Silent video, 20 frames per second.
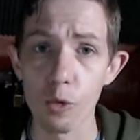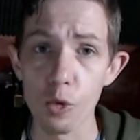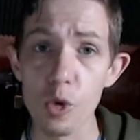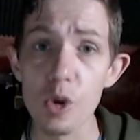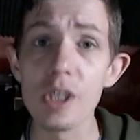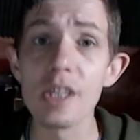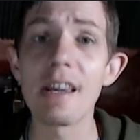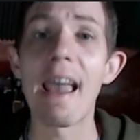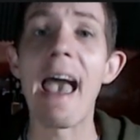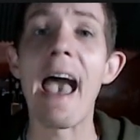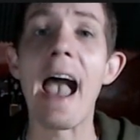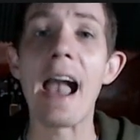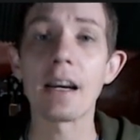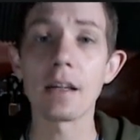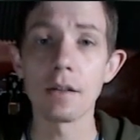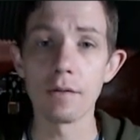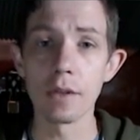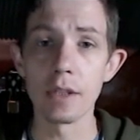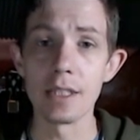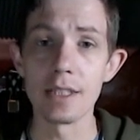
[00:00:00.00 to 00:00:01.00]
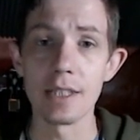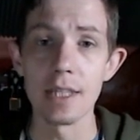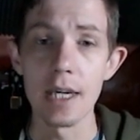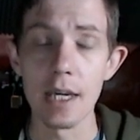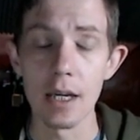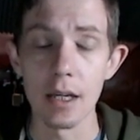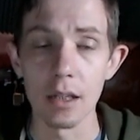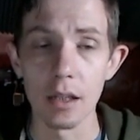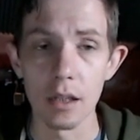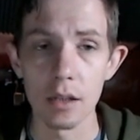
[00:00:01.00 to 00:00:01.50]
really actively
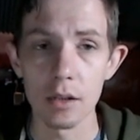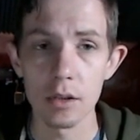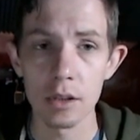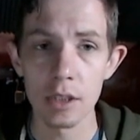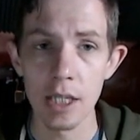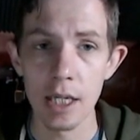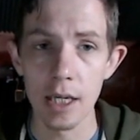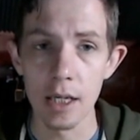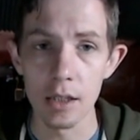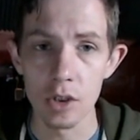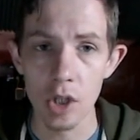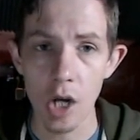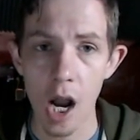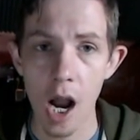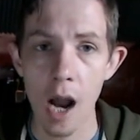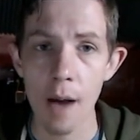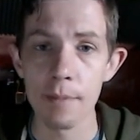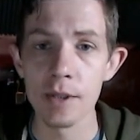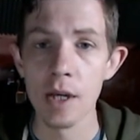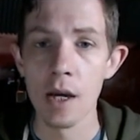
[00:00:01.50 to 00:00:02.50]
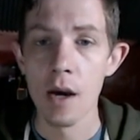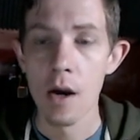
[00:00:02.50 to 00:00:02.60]
seeking seeking jobs,